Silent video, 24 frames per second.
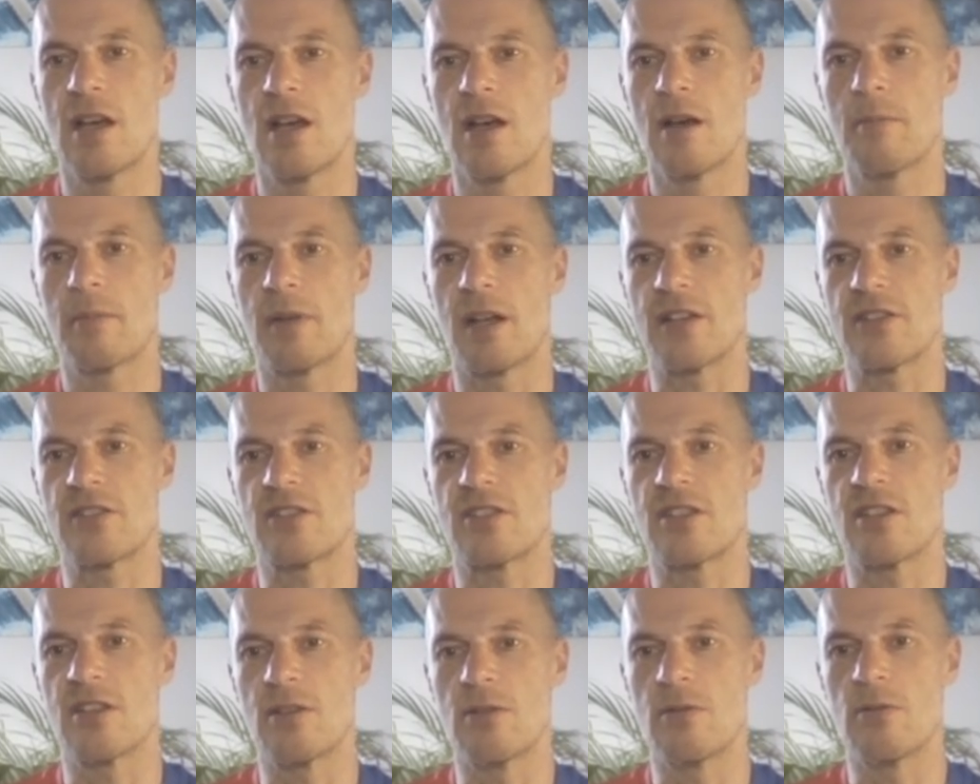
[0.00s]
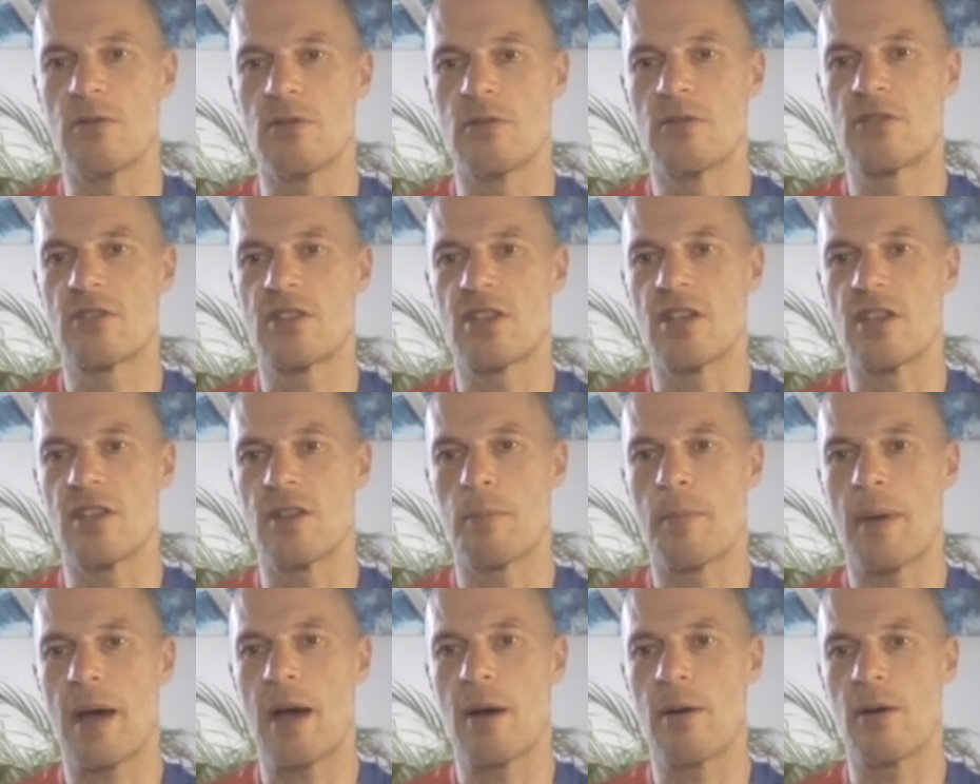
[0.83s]
plus 2 to the
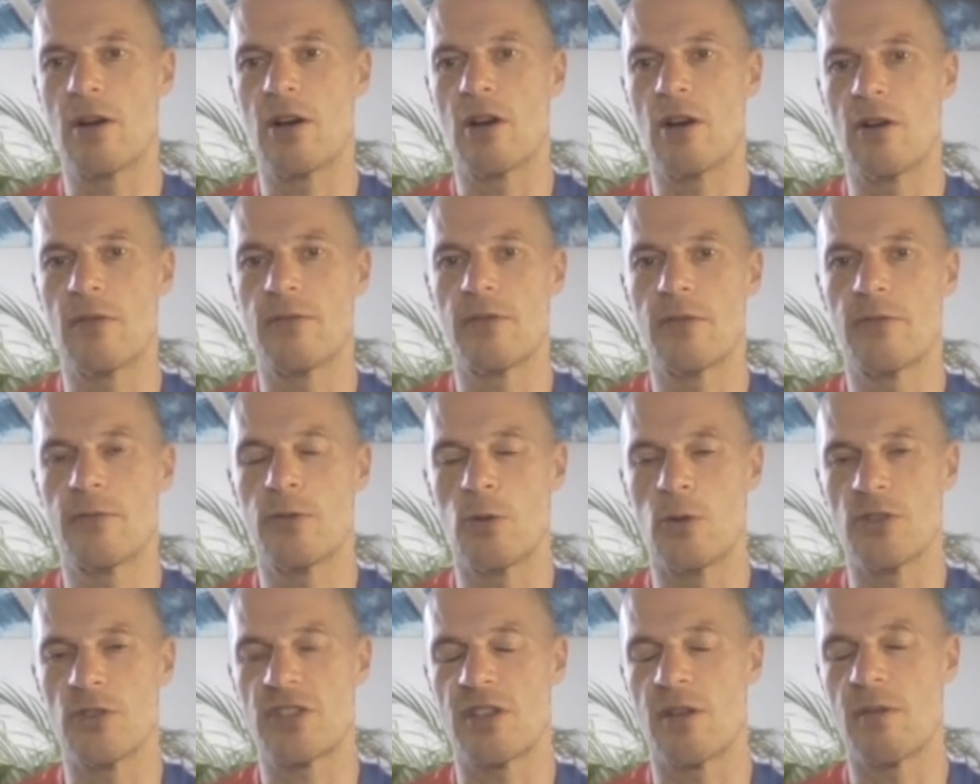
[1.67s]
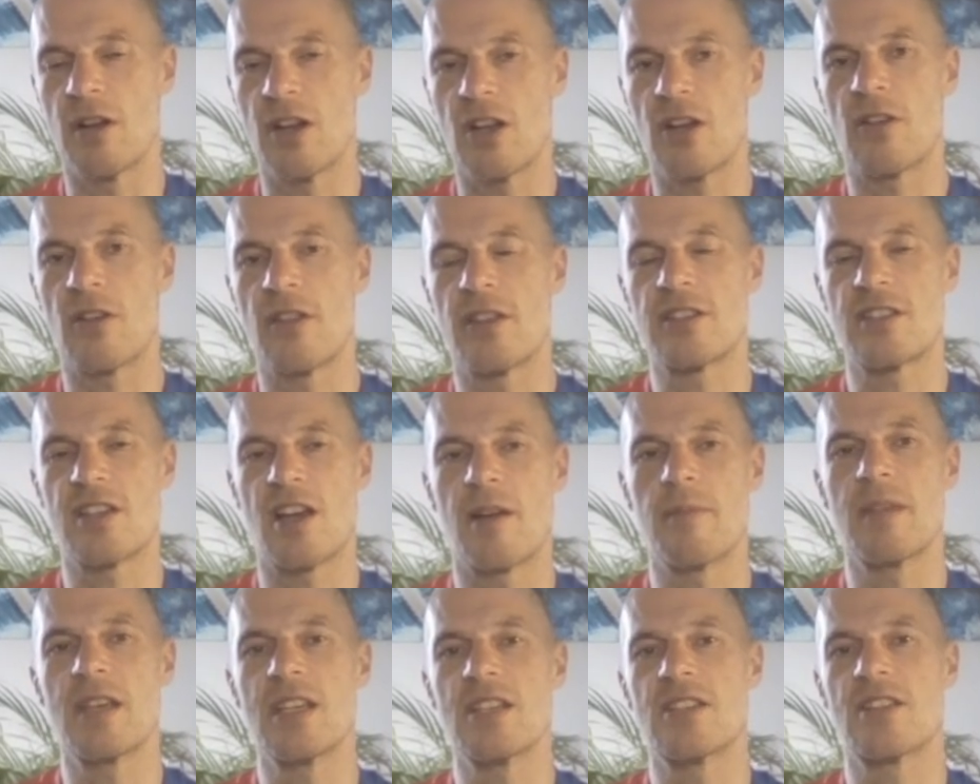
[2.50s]
power of 4. So a lot of the time
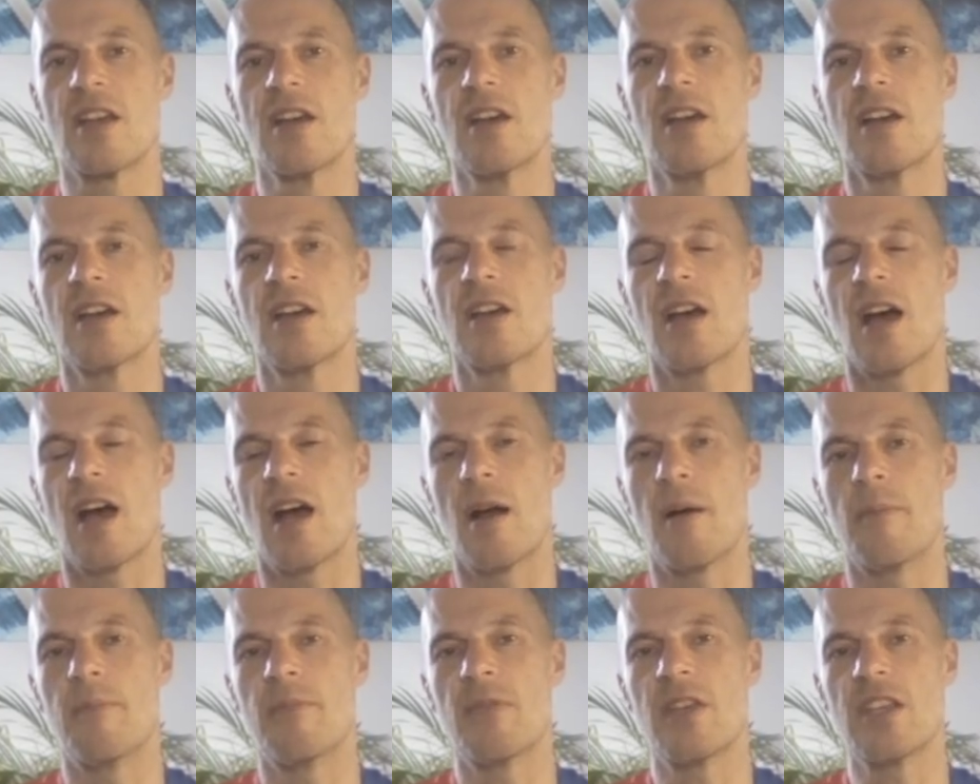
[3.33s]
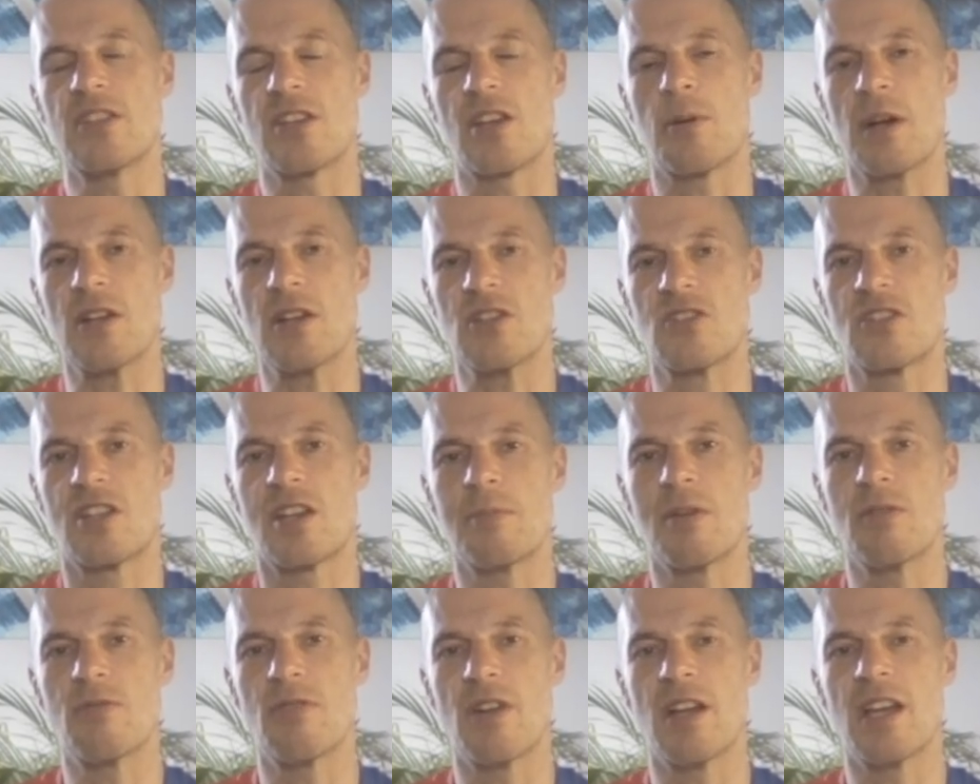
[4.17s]
these equations can
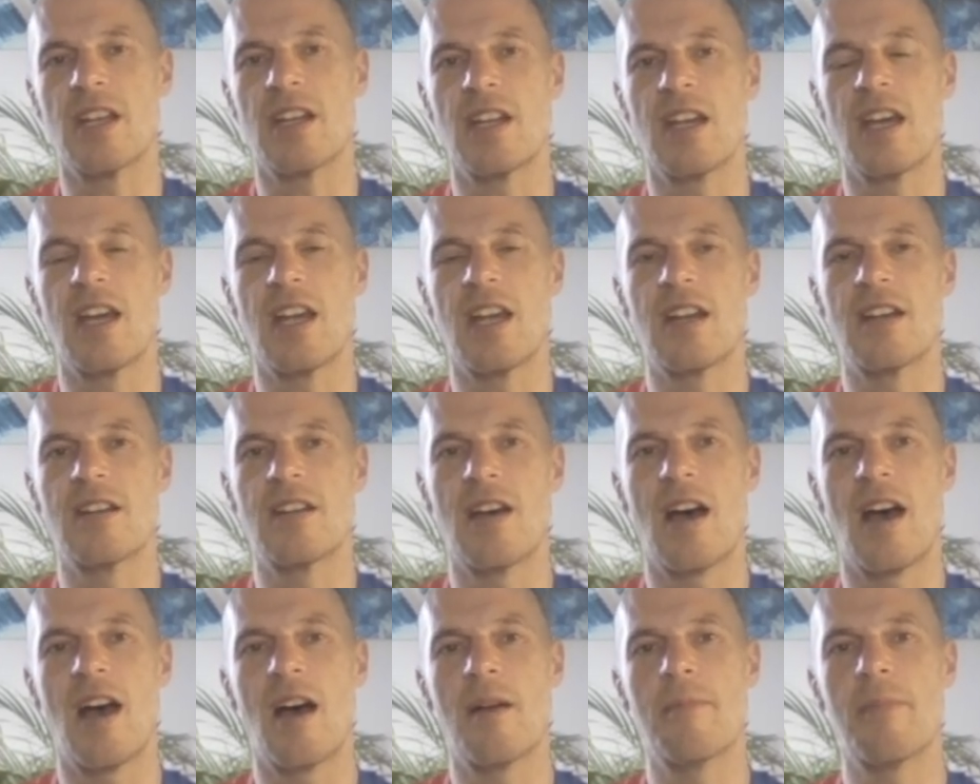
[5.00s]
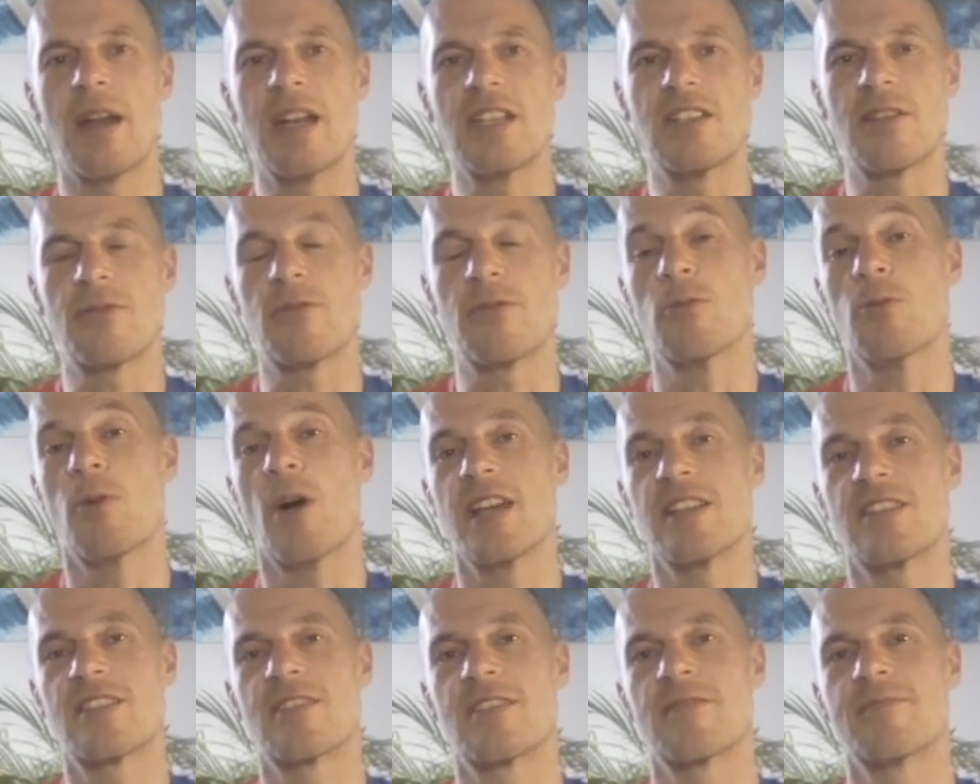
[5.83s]
be written in many different
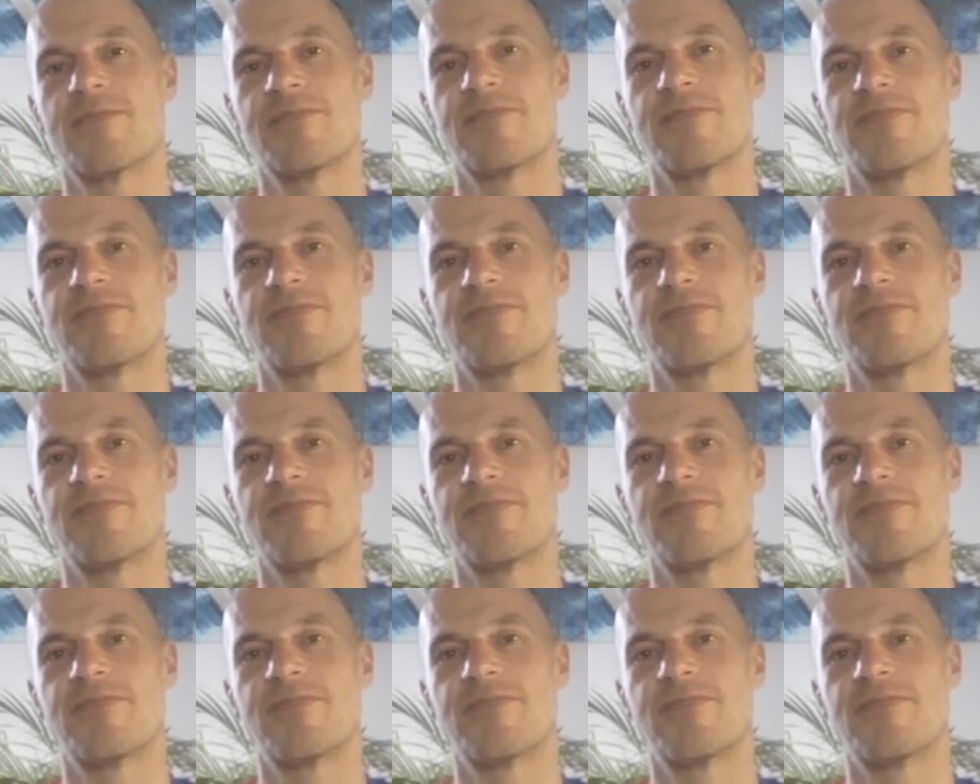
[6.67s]
ways.